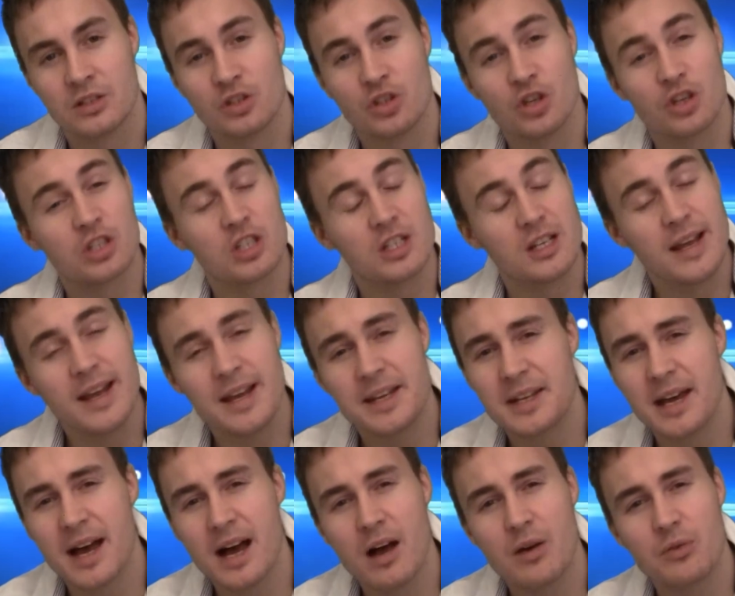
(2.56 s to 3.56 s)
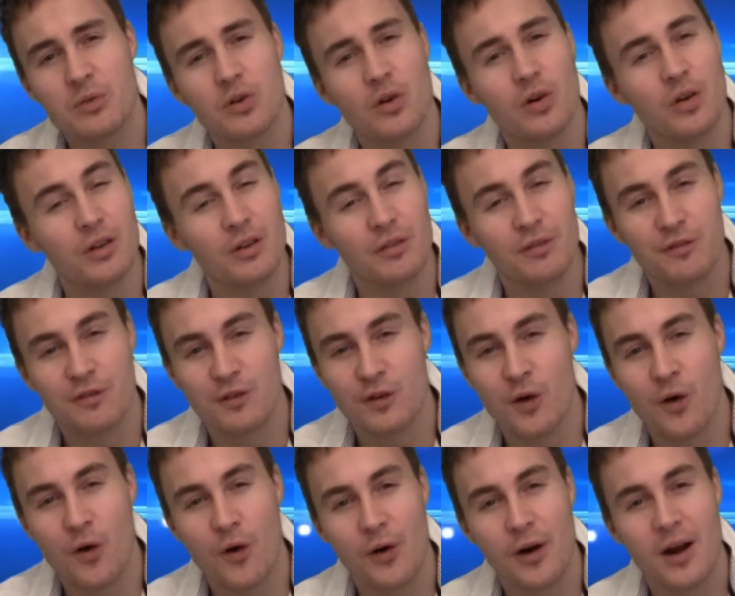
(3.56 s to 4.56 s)
Just lay down on the
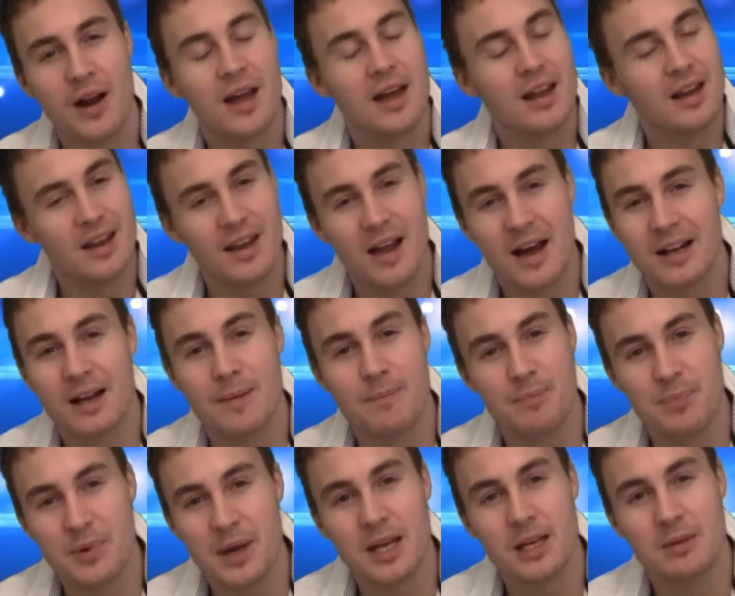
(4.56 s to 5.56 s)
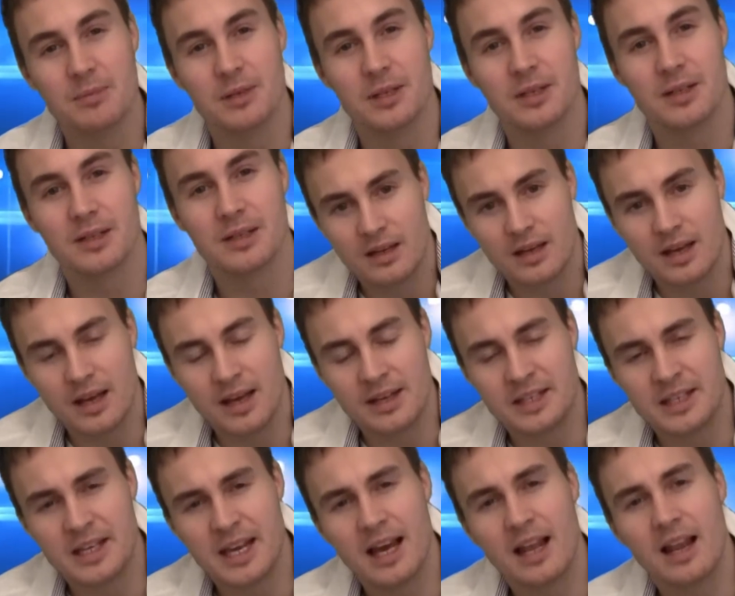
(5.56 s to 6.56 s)
floor like a baby
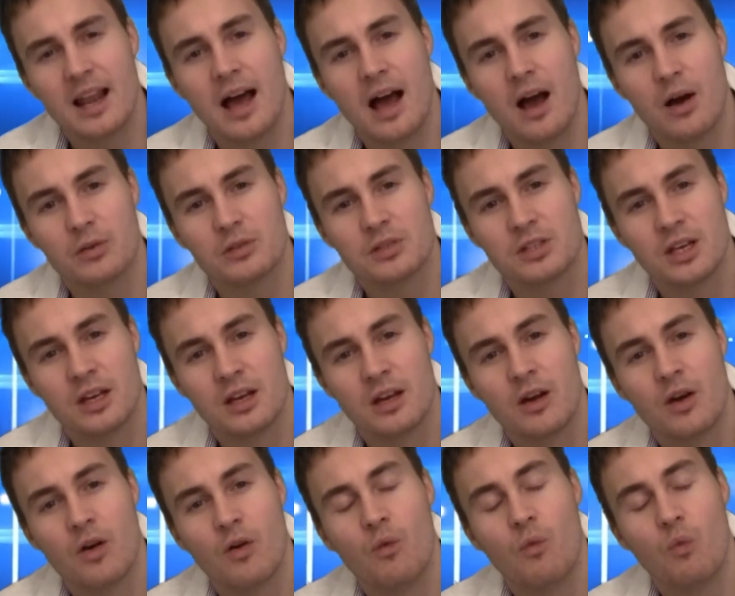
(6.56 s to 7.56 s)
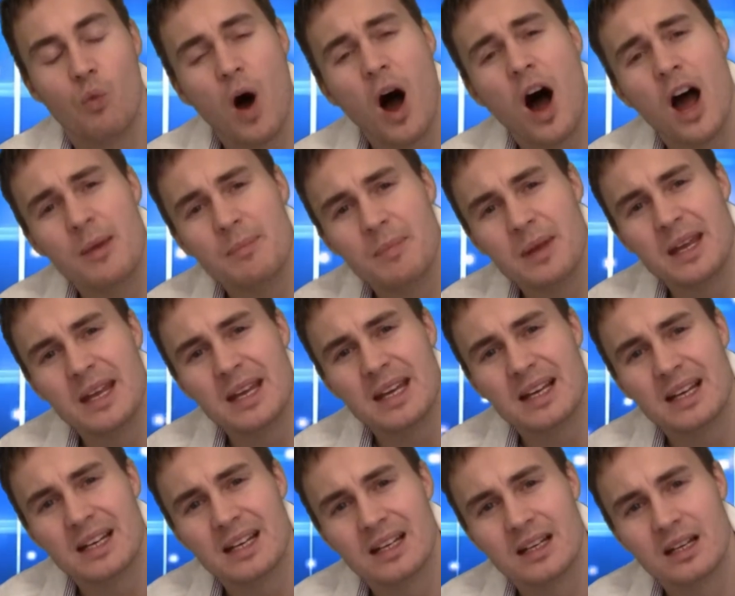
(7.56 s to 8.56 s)
and yell out, why me?
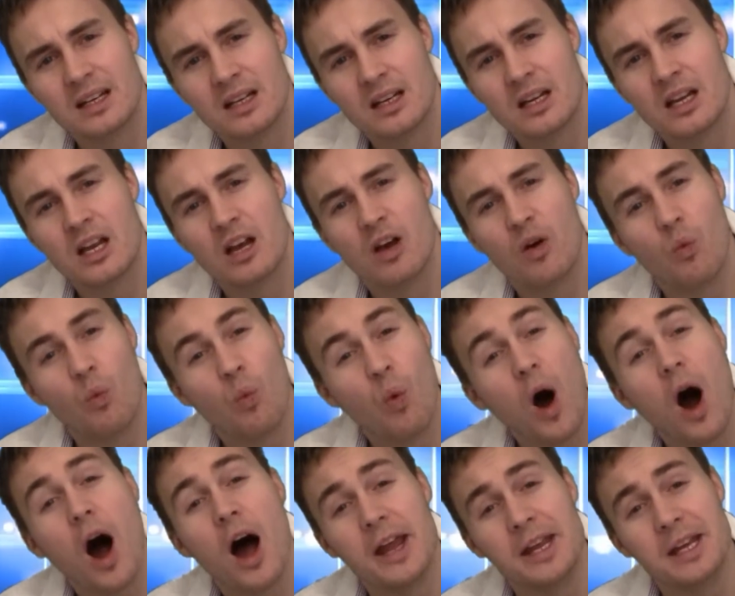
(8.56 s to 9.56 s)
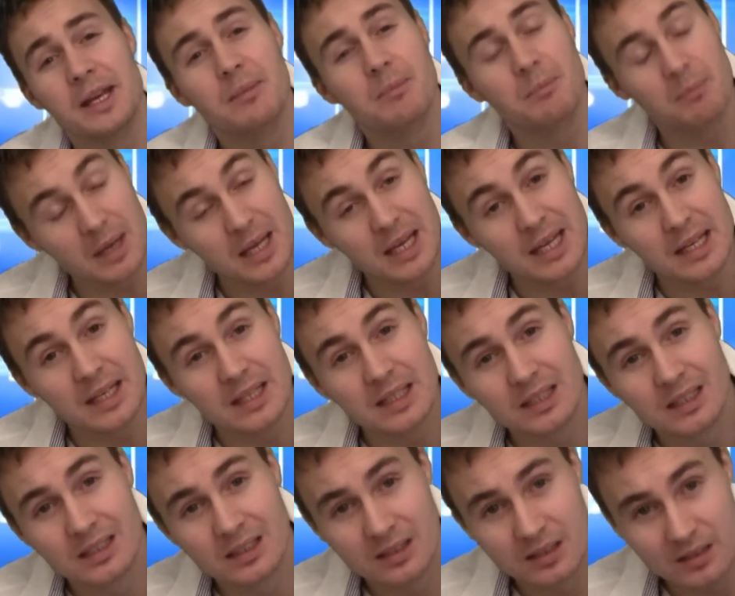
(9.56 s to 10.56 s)
Why me?
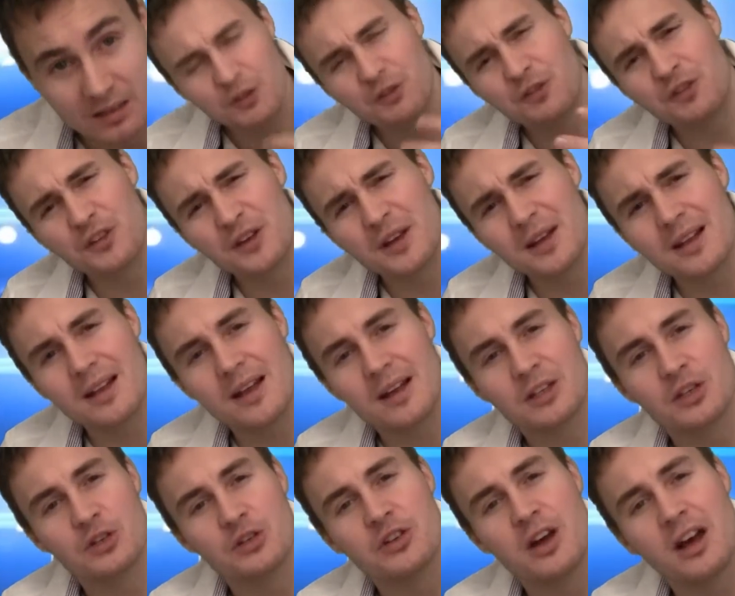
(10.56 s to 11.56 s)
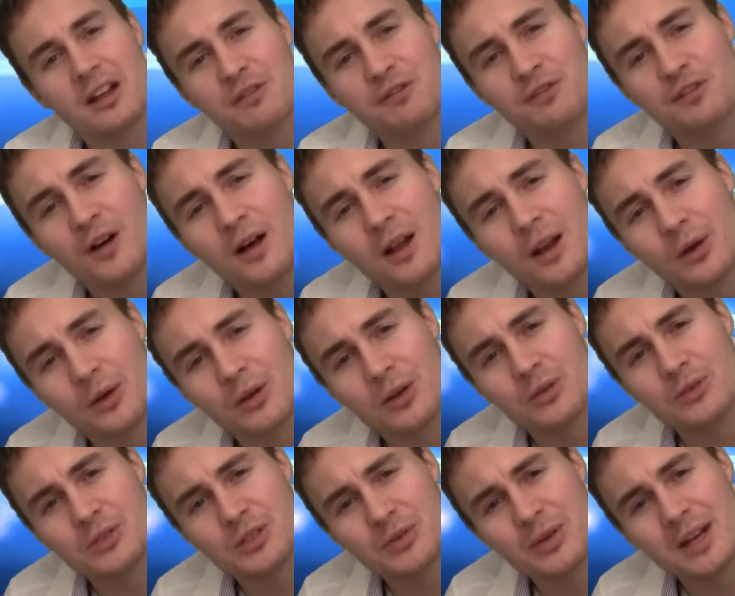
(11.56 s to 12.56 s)
If you feel like you're not following
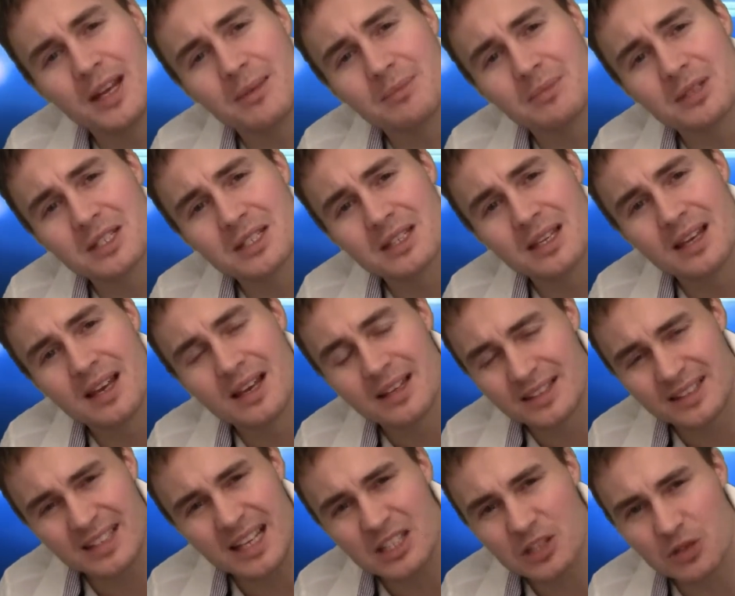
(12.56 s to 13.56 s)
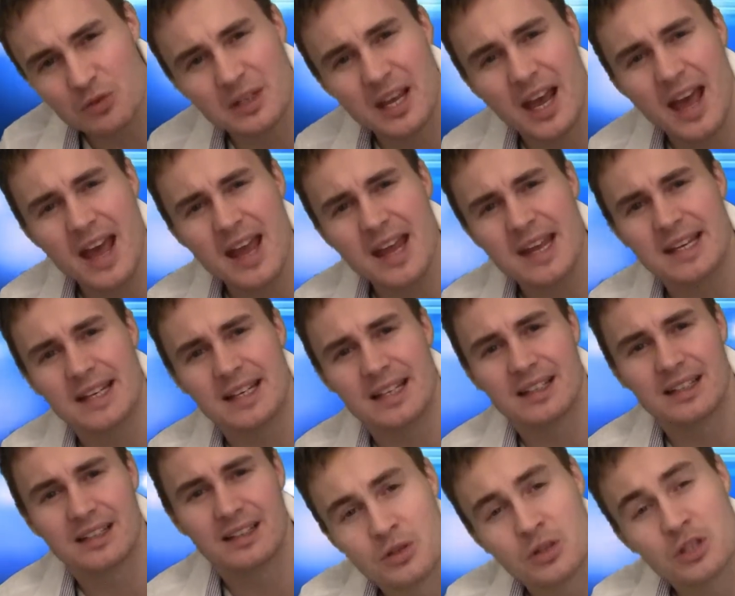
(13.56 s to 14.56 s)
your dreams, that's okay,
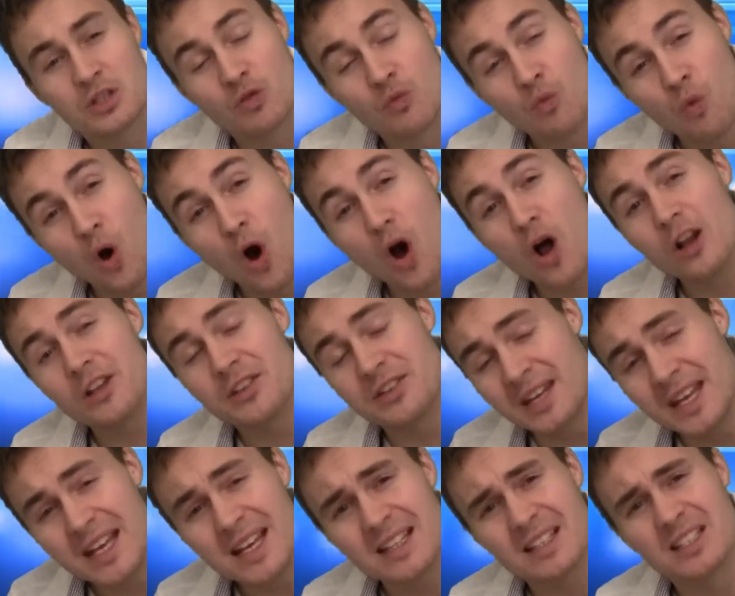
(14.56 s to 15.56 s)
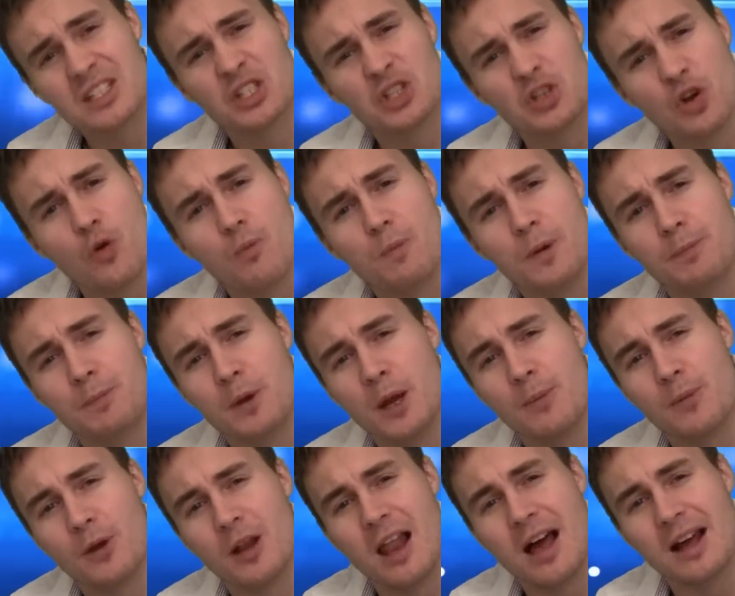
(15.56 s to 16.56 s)
because the world needs stupid
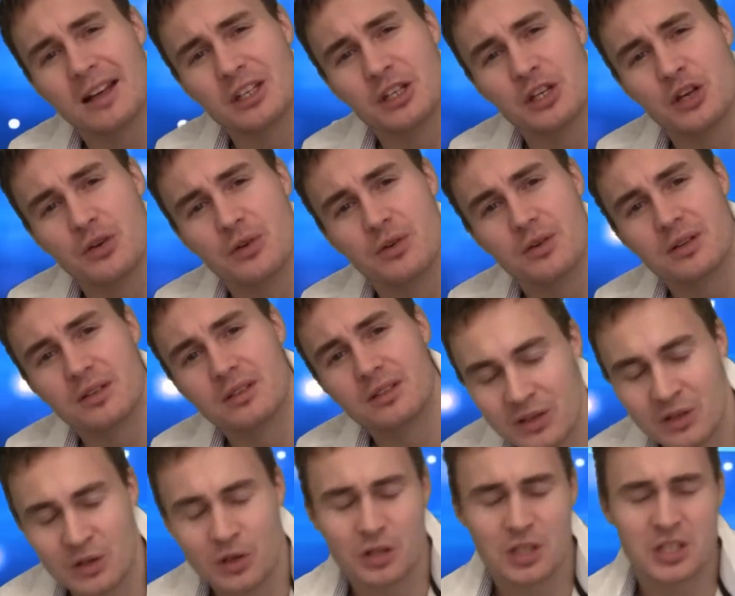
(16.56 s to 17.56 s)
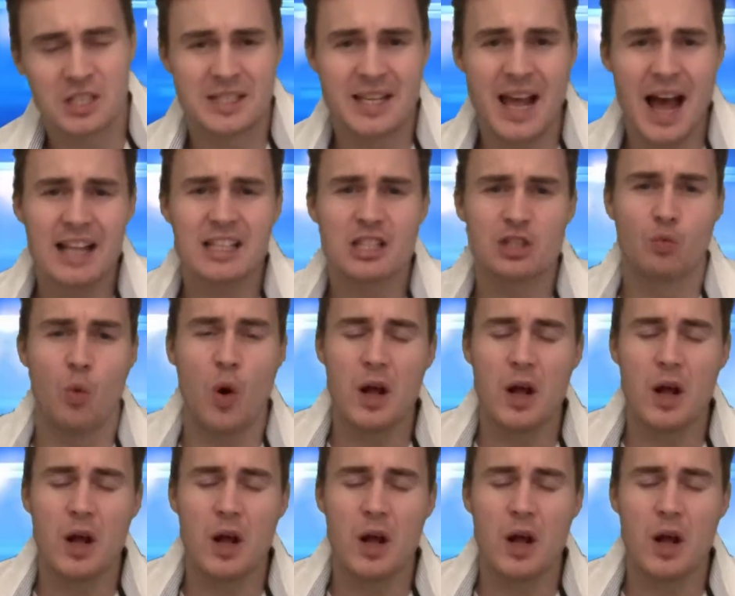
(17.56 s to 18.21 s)
people like you, because that's